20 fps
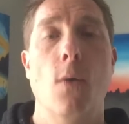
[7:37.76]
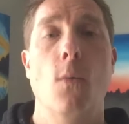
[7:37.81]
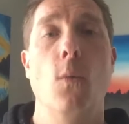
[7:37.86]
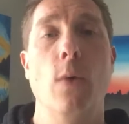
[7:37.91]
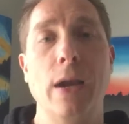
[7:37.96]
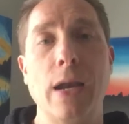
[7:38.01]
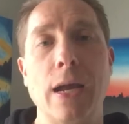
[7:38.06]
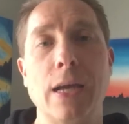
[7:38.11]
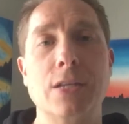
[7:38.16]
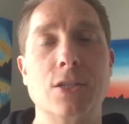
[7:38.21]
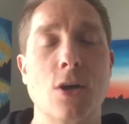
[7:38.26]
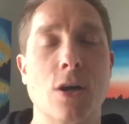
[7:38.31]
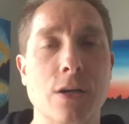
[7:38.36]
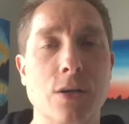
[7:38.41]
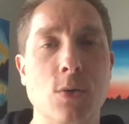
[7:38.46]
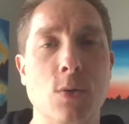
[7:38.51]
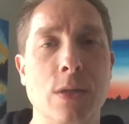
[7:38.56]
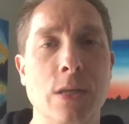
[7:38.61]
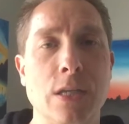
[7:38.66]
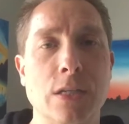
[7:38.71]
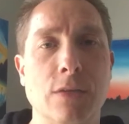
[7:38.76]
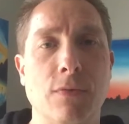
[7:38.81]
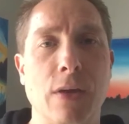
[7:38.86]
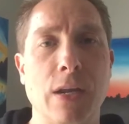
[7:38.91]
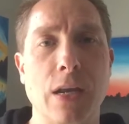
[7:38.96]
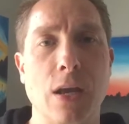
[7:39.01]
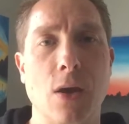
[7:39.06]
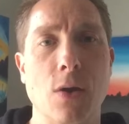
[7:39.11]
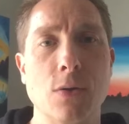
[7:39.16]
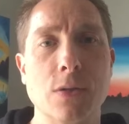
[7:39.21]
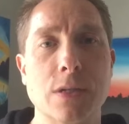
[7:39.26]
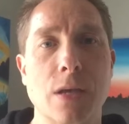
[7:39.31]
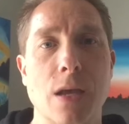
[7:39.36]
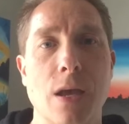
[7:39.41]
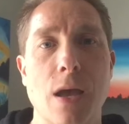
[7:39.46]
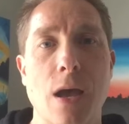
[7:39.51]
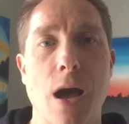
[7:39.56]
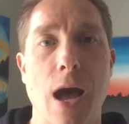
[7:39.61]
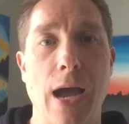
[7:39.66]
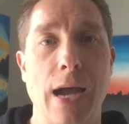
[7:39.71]
When I started doing these videos,
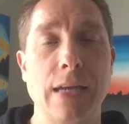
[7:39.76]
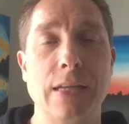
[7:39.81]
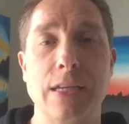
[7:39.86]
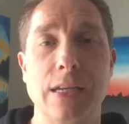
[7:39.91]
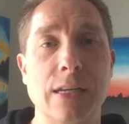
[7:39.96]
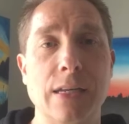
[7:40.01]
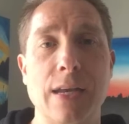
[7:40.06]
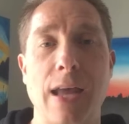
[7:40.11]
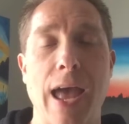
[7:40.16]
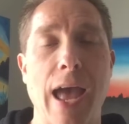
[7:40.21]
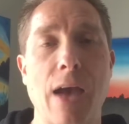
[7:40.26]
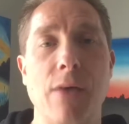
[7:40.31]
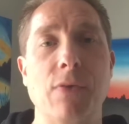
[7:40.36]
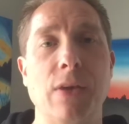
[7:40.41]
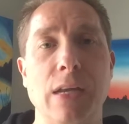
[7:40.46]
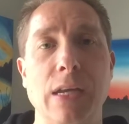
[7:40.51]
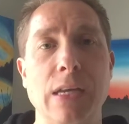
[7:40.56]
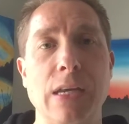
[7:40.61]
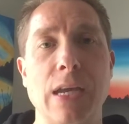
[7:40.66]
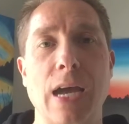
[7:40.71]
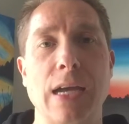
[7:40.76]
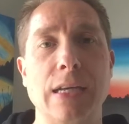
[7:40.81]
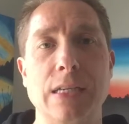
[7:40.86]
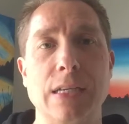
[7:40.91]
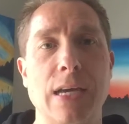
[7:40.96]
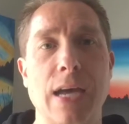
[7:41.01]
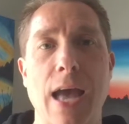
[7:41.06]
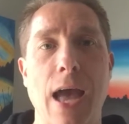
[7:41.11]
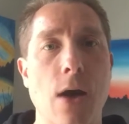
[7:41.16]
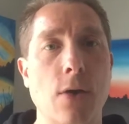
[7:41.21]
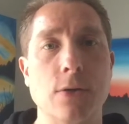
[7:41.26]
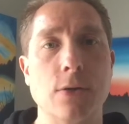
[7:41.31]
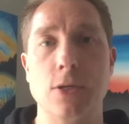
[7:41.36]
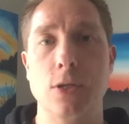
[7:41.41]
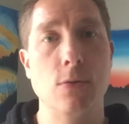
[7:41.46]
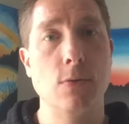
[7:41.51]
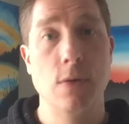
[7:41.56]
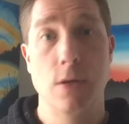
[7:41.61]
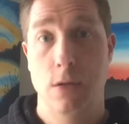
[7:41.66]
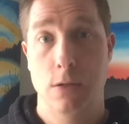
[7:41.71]
I didn't have any idea how
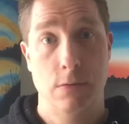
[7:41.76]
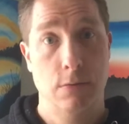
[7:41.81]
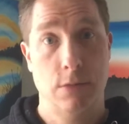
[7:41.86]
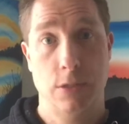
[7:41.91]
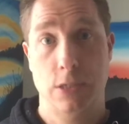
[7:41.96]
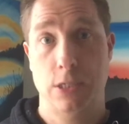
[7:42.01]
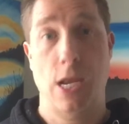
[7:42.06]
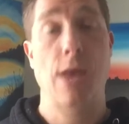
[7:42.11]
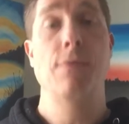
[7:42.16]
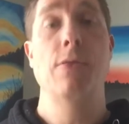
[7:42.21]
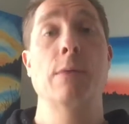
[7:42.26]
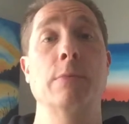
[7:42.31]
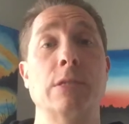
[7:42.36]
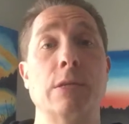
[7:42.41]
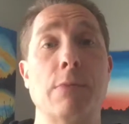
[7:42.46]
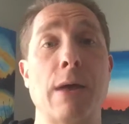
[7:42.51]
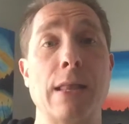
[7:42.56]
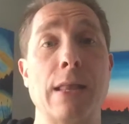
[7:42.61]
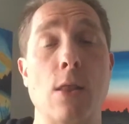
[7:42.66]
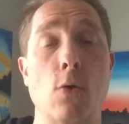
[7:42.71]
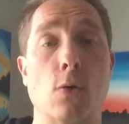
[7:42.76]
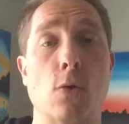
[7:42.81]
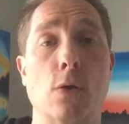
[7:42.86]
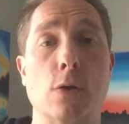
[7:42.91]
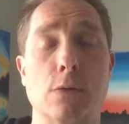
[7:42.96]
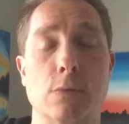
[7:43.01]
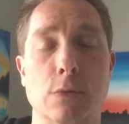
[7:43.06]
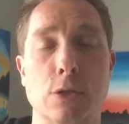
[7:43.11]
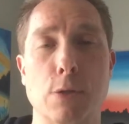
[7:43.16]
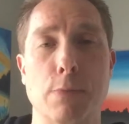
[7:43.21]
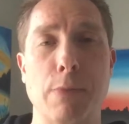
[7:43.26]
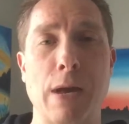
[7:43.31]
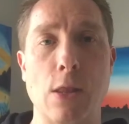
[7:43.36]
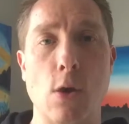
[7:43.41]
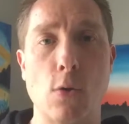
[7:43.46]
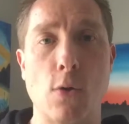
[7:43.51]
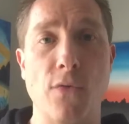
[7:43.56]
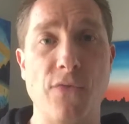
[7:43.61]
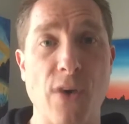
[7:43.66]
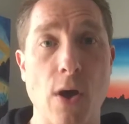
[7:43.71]
to save them to my local
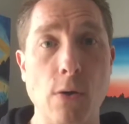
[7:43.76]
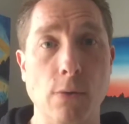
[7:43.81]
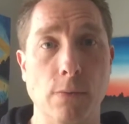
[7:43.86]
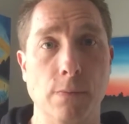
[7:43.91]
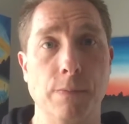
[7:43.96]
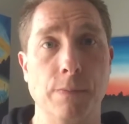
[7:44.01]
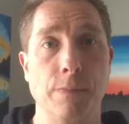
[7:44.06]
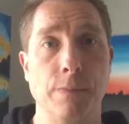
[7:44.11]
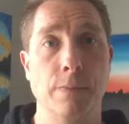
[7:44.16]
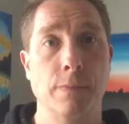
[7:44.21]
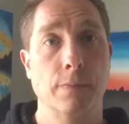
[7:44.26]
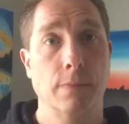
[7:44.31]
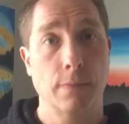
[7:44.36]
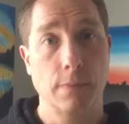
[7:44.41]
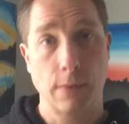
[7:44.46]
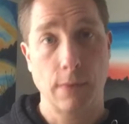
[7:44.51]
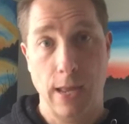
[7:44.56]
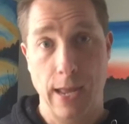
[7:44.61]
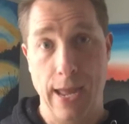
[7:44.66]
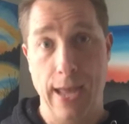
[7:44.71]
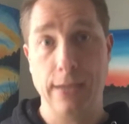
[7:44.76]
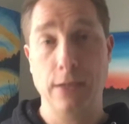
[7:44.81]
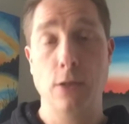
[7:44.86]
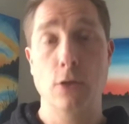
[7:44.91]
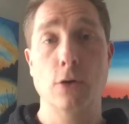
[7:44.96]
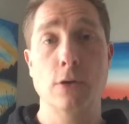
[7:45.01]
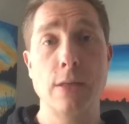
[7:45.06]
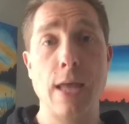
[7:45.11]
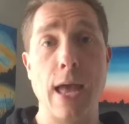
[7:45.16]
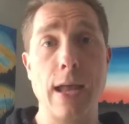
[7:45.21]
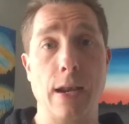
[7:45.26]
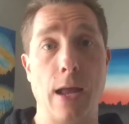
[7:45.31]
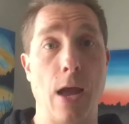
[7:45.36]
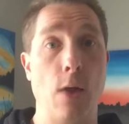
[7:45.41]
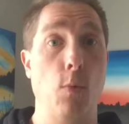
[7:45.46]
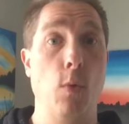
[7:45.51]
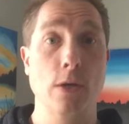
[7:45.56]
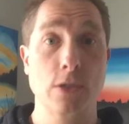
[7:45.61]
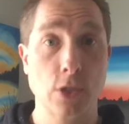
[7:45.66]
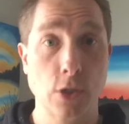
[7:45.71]
phone. I had to learn that.
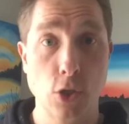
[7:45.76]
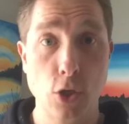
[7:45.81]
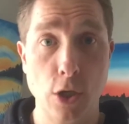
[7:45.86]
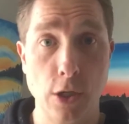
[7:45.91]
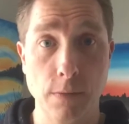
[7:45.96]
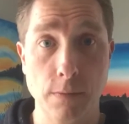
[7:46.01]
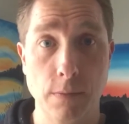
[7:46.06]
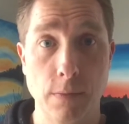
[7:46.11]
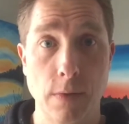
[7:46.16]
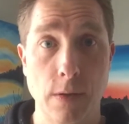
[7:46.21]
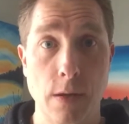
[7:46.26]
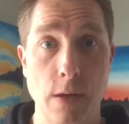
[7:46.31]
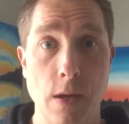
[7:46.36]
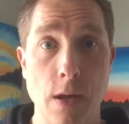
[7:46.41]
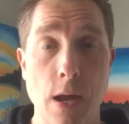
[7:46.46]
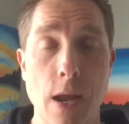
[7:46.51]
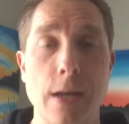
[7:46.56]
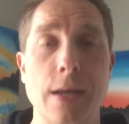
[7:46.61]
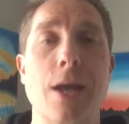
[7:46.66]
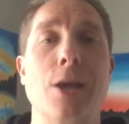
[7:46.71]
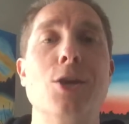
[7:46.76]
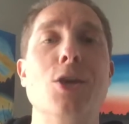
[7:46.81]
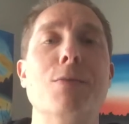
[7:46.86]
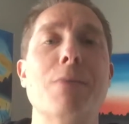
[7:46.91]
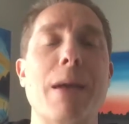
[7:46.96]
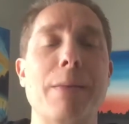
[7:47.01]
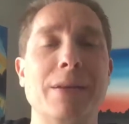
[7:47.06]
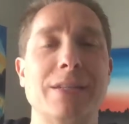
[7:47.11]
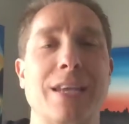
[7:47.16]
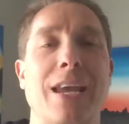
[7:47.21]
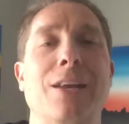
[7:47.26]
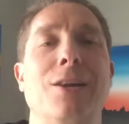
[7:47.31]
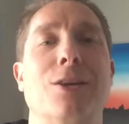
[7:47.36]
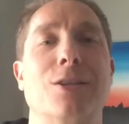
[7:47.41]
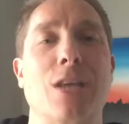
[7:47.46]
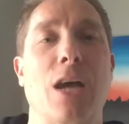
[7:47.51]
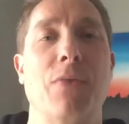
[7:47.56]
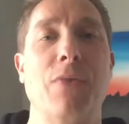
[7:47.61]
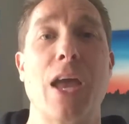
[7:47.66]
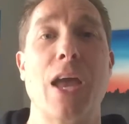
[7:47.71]
I wasn't good. Now you may be saying to
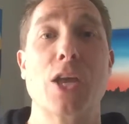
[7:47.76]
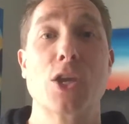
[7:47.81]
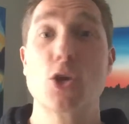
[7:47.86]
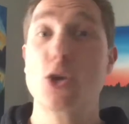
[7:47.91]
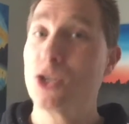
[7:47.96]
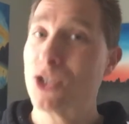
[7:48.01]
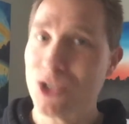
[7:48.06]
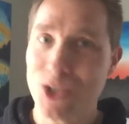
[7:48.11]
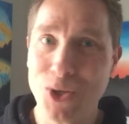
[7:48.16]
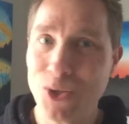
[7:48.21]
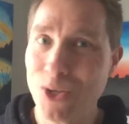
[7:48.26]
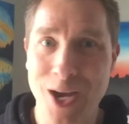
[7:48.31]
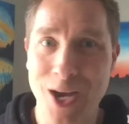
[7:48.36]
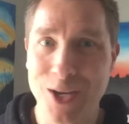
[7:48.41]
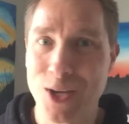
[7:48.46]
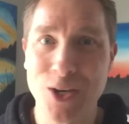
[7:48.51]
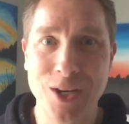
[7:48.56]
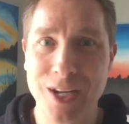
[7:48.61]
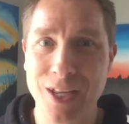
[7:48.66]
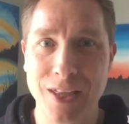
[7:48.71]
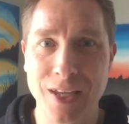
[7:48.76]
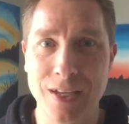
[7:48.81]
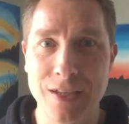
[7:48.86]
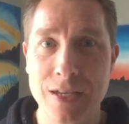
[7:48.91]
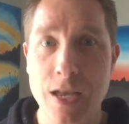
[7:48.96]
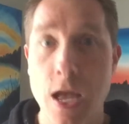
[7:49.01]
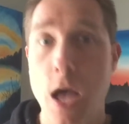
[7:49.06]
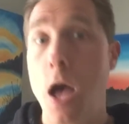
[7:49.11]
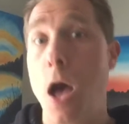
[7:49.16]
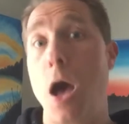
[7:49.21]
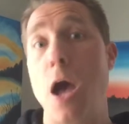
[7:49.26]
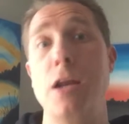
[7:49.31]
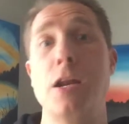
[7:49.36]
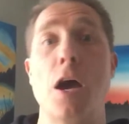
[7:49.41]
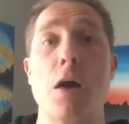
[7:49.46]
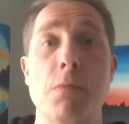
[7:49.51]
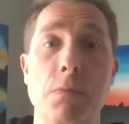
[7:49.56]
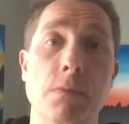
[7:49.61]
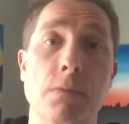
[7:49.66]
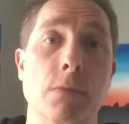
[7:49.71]
yourself, you're still not good at this. I
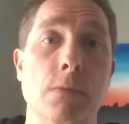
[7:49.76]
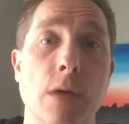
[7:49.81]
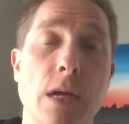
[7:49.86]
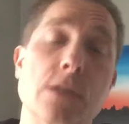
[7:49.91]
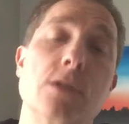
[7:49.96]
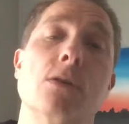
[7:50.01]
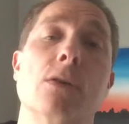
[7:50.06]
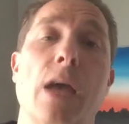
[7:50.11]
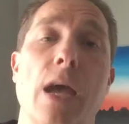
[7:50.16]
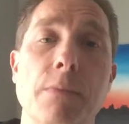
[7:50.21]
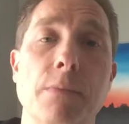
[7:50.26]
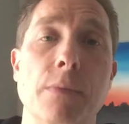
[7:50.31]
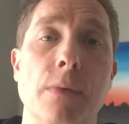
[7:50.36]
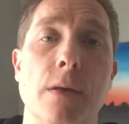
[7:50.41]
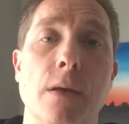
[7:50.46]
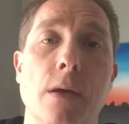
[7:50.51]
know, that's okay.